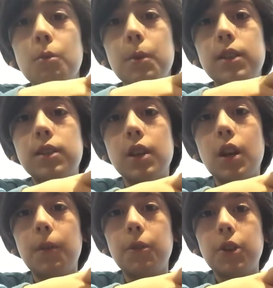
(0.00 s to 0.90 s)
But
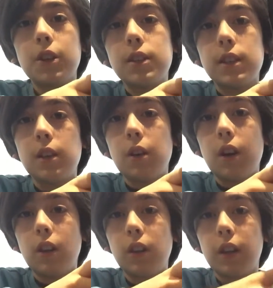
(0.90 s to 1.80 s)
still, you could see,
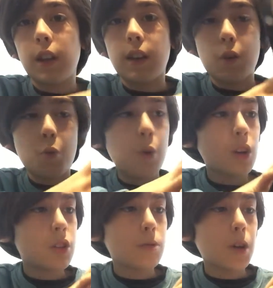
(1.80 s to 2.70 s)
a, uh, like, a
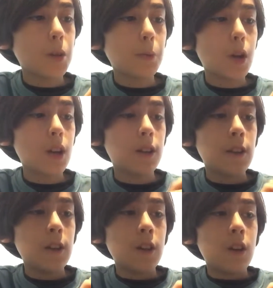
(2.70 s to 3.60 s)
question mark
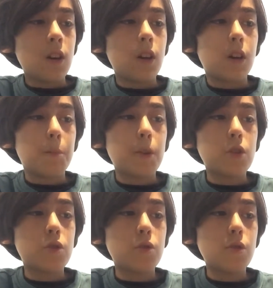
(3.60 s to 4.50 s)
block, a
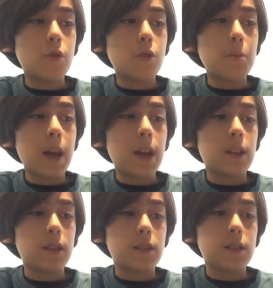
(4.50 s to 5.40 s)
mushroom,
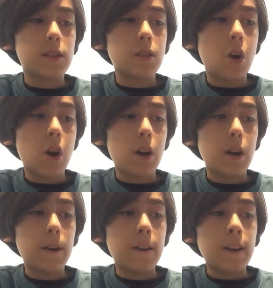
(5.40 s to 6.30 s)
and a star.